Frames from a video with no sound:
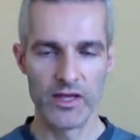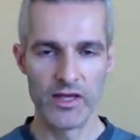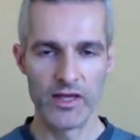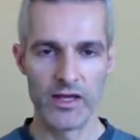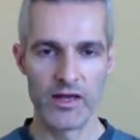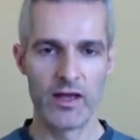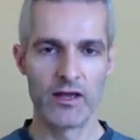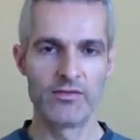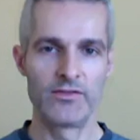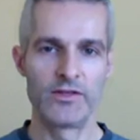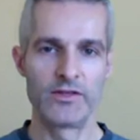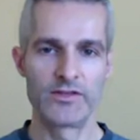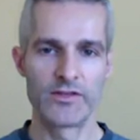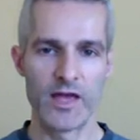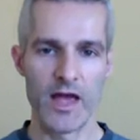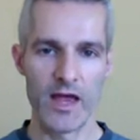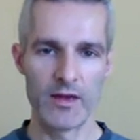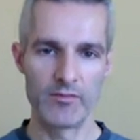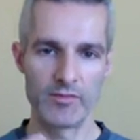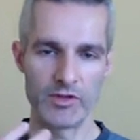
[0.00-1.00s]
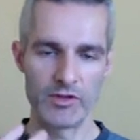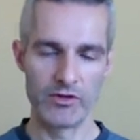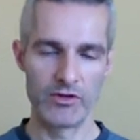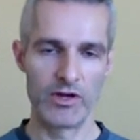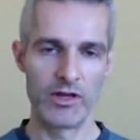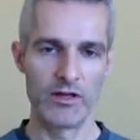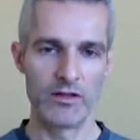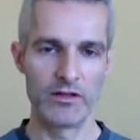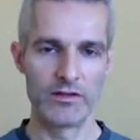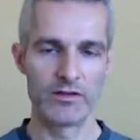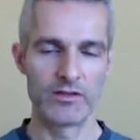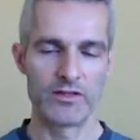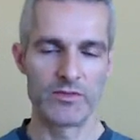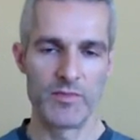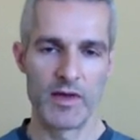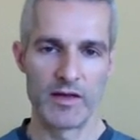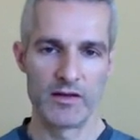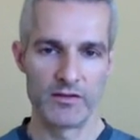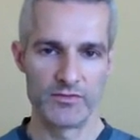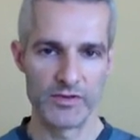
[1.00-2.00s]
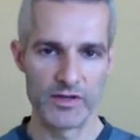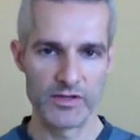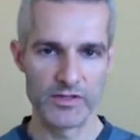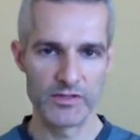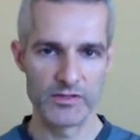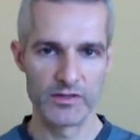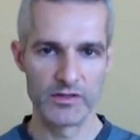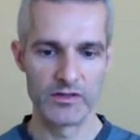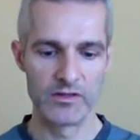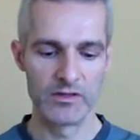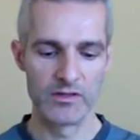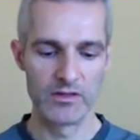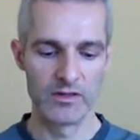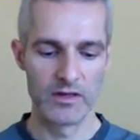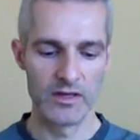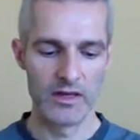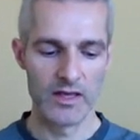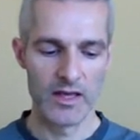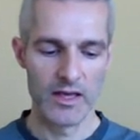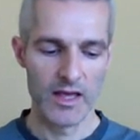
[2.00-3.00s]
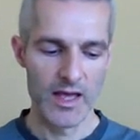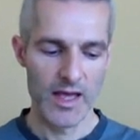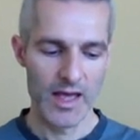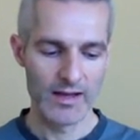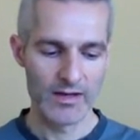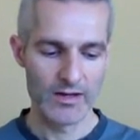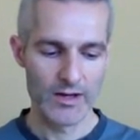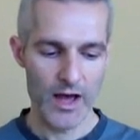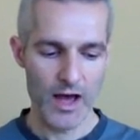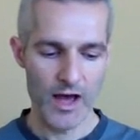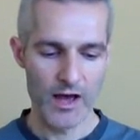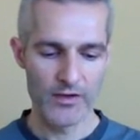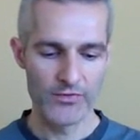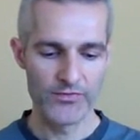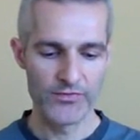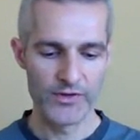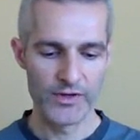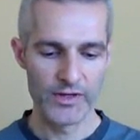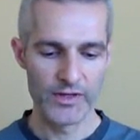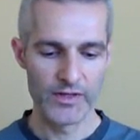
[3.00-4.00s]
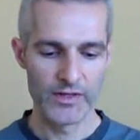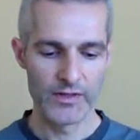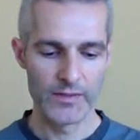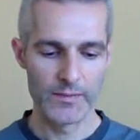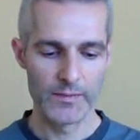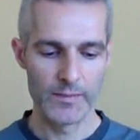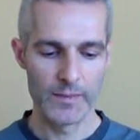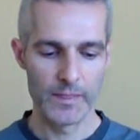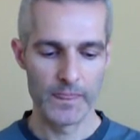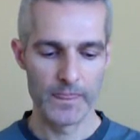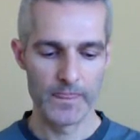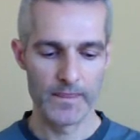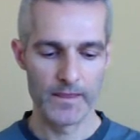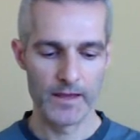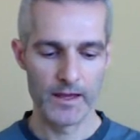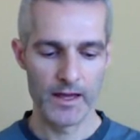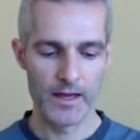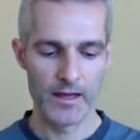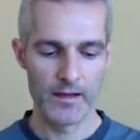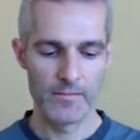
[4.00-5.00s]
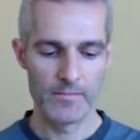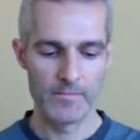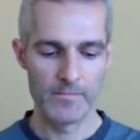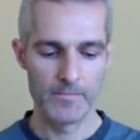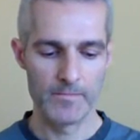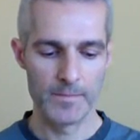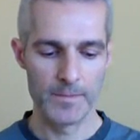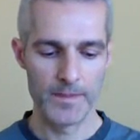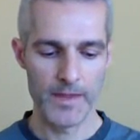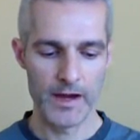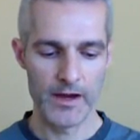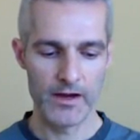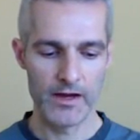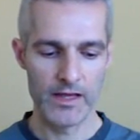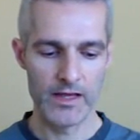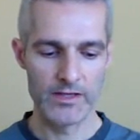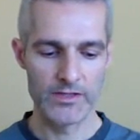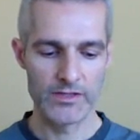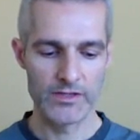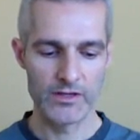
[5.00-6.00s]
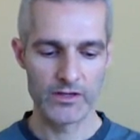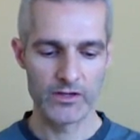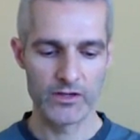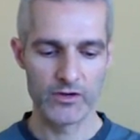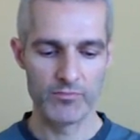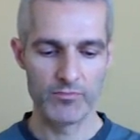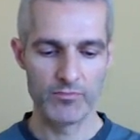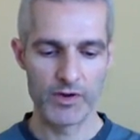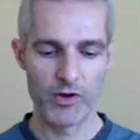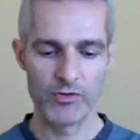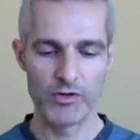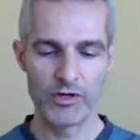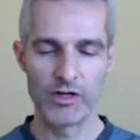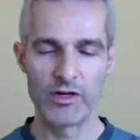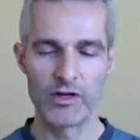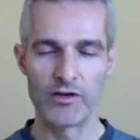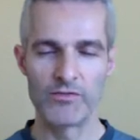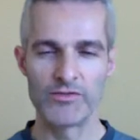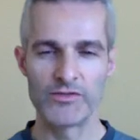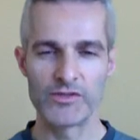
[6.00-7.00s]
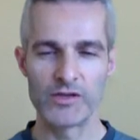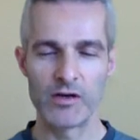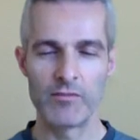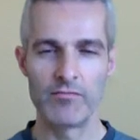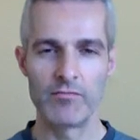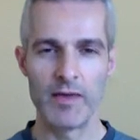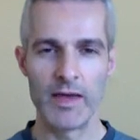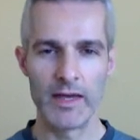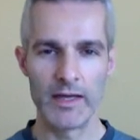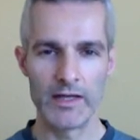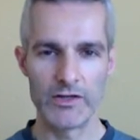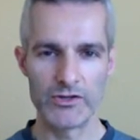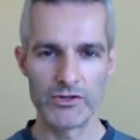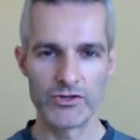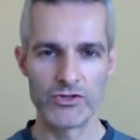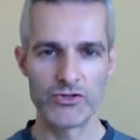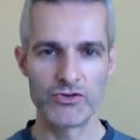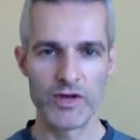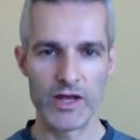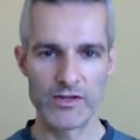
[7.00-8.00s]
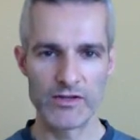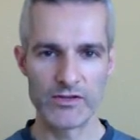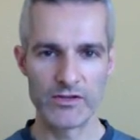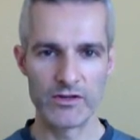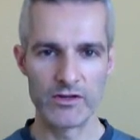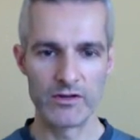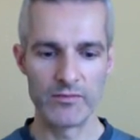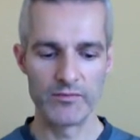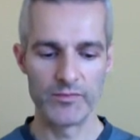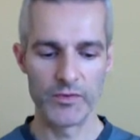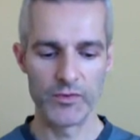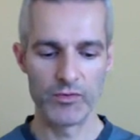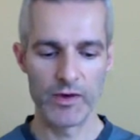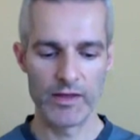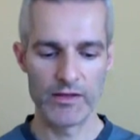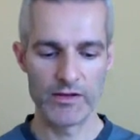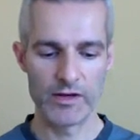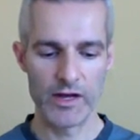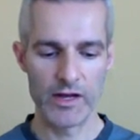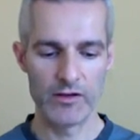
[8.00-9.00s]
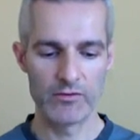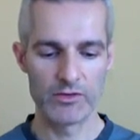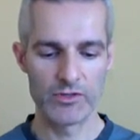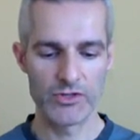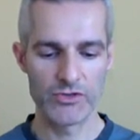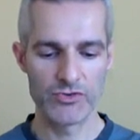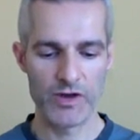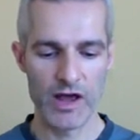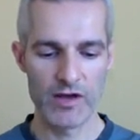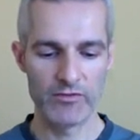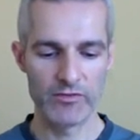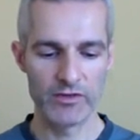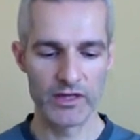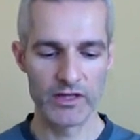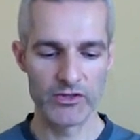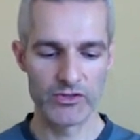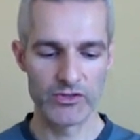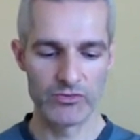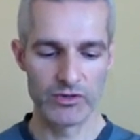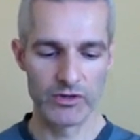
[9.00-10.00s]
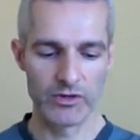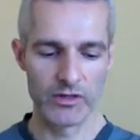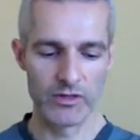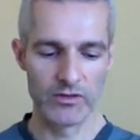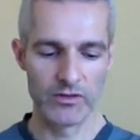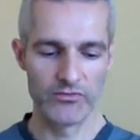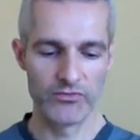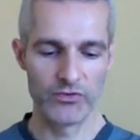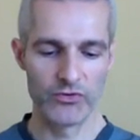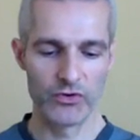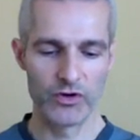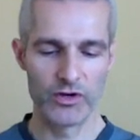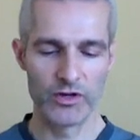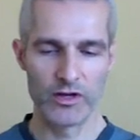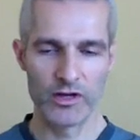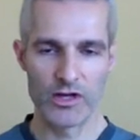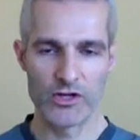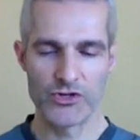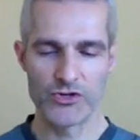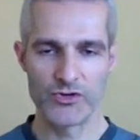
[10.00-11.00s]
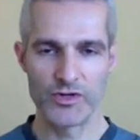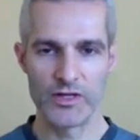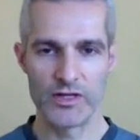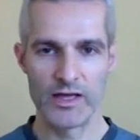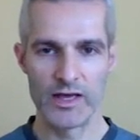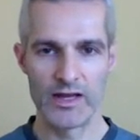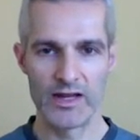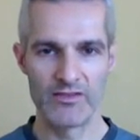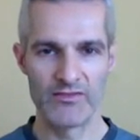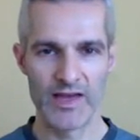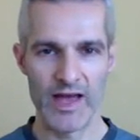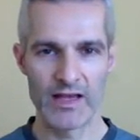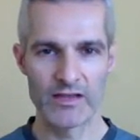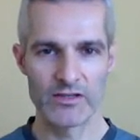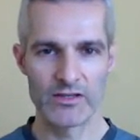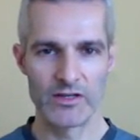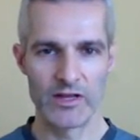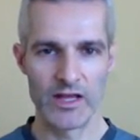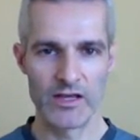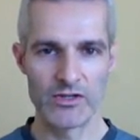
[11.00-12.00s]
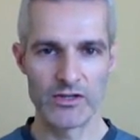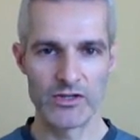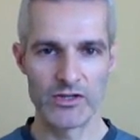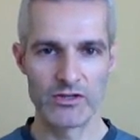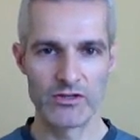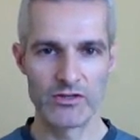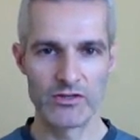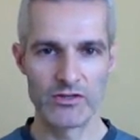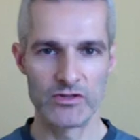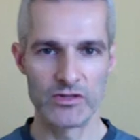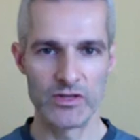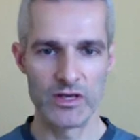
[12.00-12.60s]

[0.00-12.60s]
at the time that your illness manifested? And often there is a component of some major stressor, whether it was traveling to a foreign country, getting vaccinations,